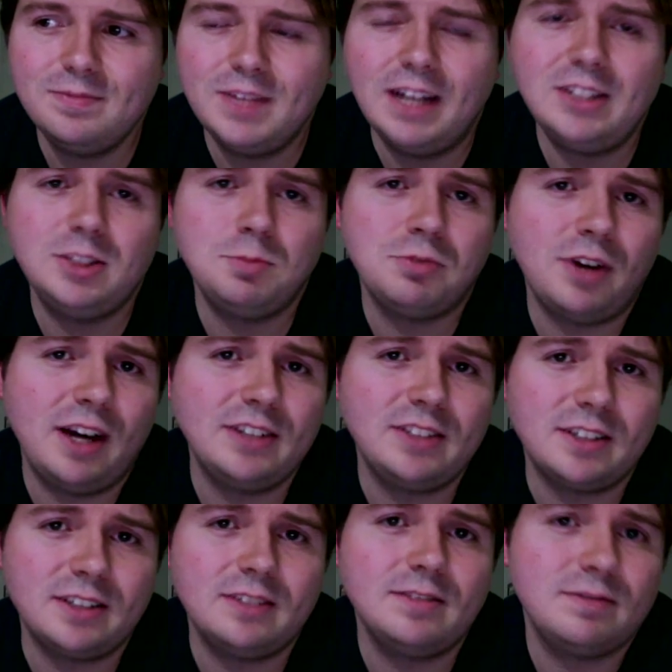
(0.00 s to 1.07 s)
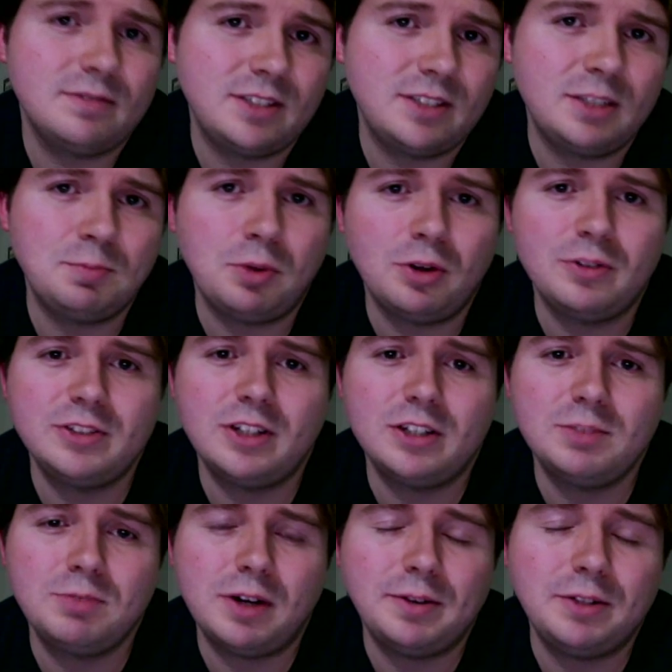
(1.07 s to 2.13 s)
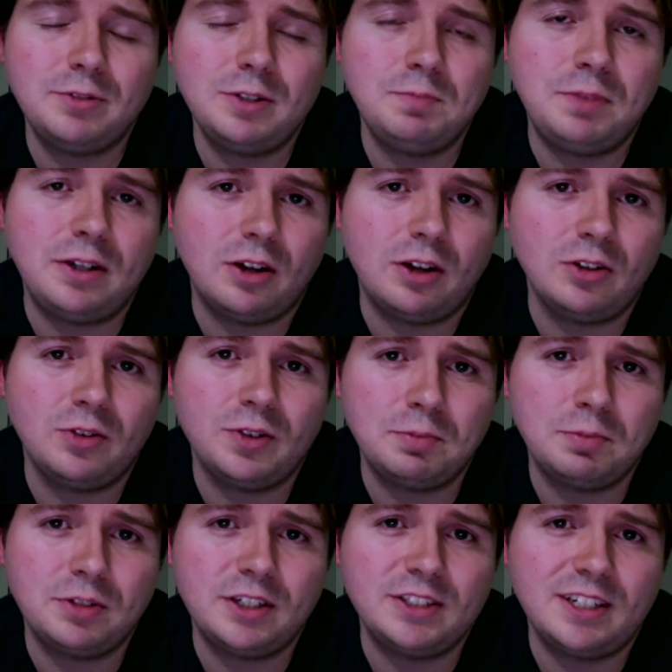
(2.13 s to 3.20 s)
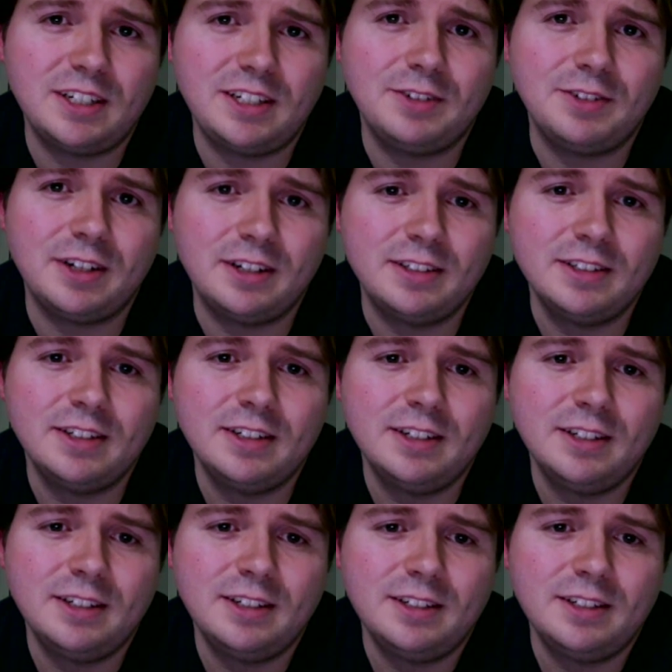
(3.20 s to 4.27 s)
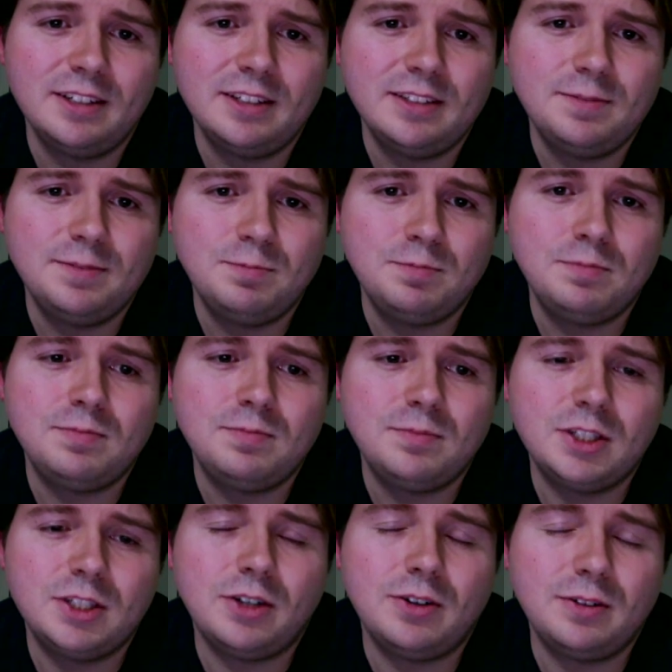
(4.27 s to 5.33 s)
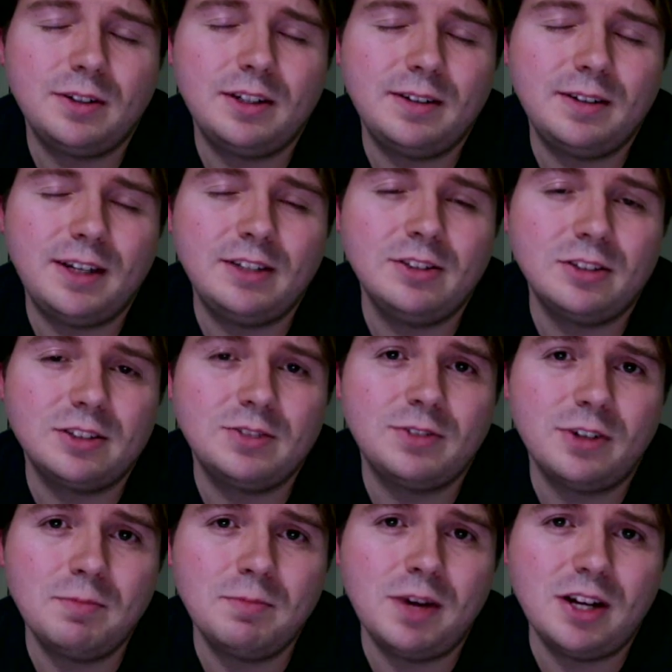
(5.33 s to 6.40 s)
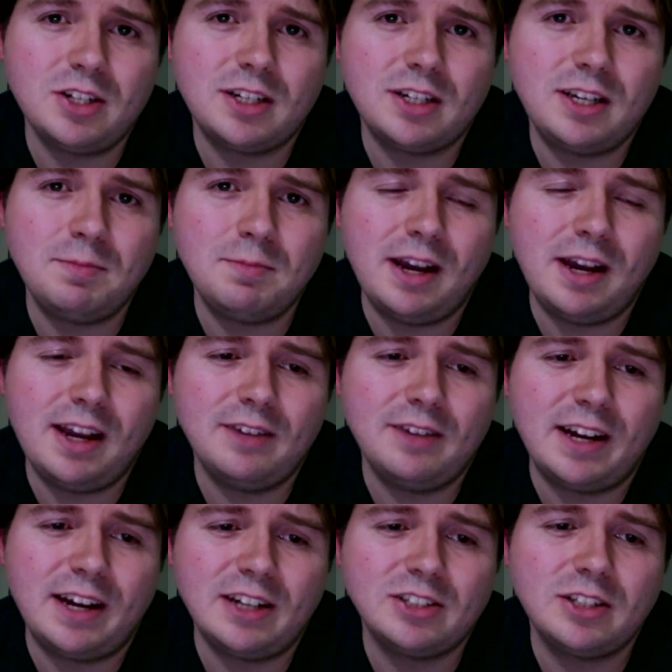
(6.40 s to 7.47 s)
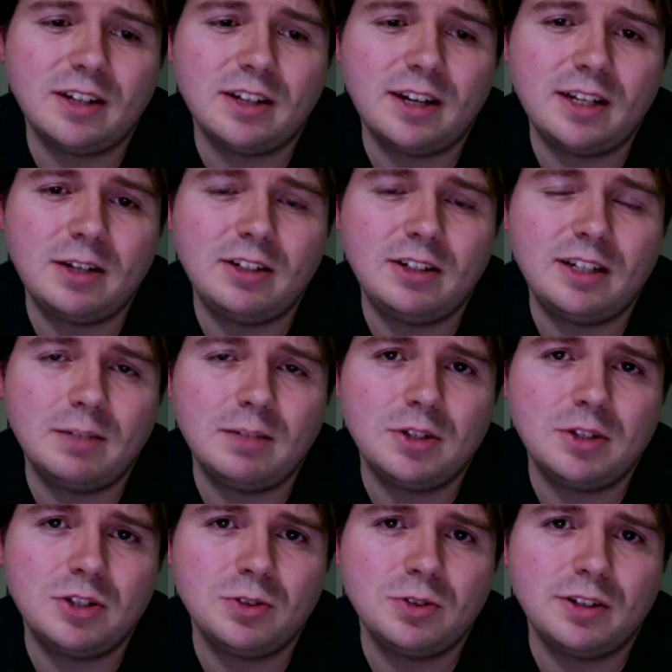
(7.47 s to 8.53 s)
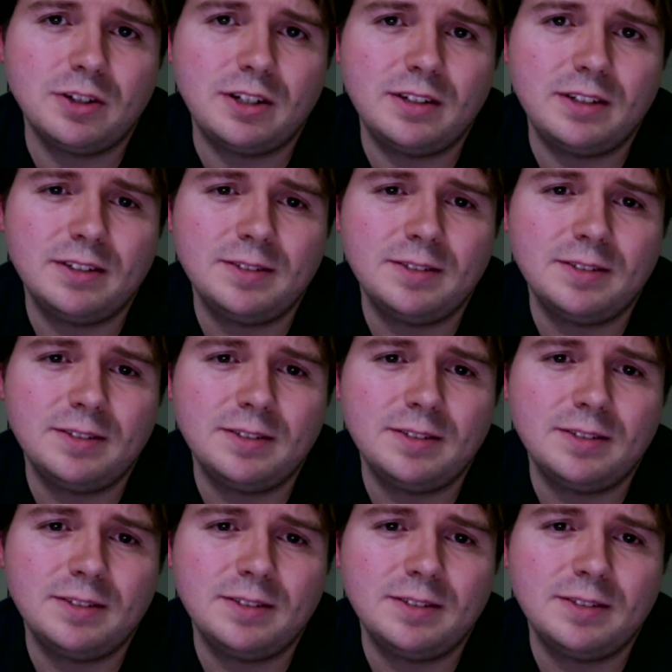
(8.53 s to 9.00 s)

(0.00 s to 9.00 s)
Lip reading: not surprising, these poll results probably would be all over the place anyway. So, it looks very much like he may have actually thought he could get a majority.